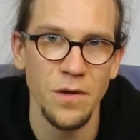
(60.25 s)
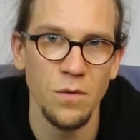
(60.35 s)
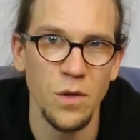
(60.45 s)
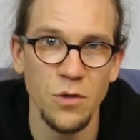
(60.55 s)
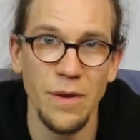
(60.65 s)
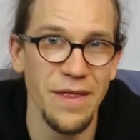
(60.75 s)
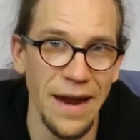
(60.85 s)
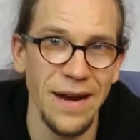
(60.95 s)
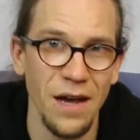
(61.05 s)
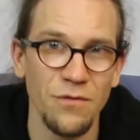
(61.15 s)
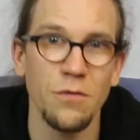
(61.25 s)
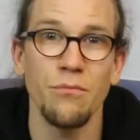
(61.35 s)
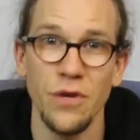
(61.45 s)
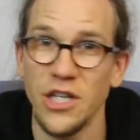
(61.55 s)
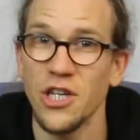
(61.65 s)
which we then have to
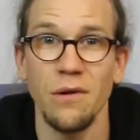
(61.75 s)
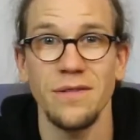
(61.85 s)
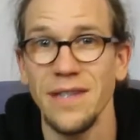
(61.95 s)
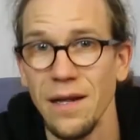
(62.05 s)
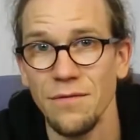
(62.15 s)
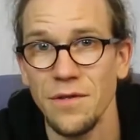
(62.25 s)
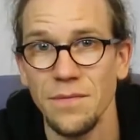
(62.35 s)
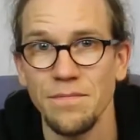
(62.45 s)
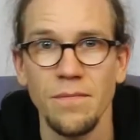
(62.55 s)
bridge ourselves.